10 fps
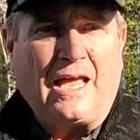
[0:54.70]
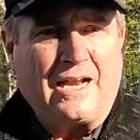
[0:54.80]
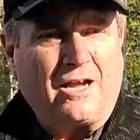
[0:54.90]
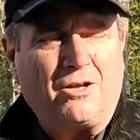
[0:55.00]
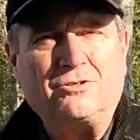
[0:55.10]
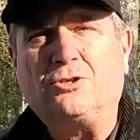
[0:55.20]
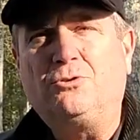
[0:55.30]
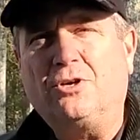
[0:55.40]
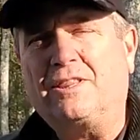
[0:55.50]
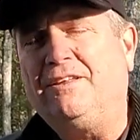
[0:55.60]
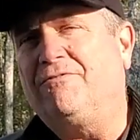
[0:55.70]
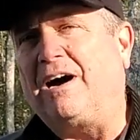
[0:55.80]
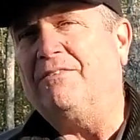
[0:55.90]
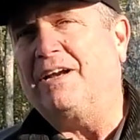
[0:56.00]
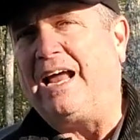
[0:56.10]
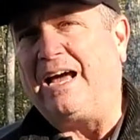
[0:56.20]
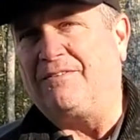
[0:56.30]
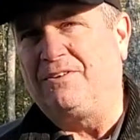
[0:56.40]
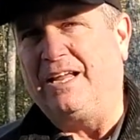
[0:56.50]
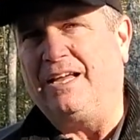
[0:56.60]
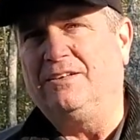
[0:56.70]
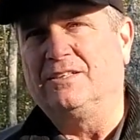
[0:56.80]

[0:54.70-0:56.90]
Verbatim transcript: And I also took the five and a half day